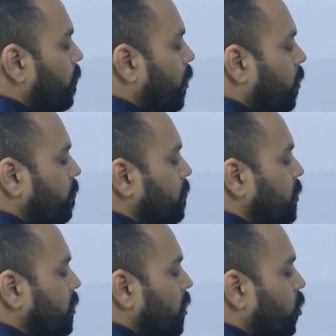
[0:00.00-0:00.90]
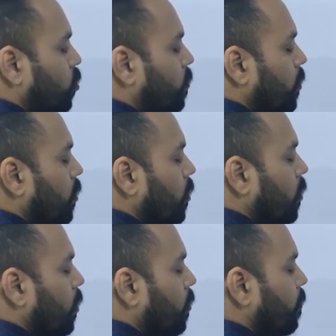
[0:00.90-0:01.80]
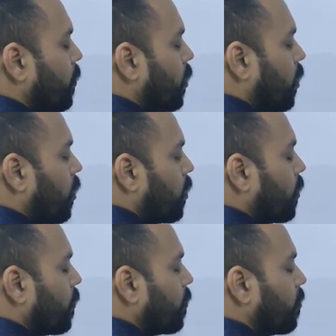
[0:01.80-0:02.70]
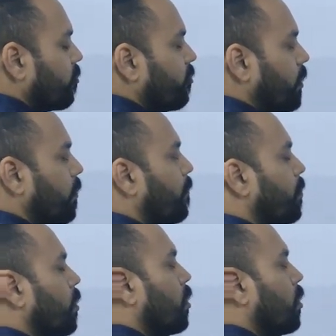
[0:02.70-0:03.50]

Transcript: per meter cube per hour. Fine.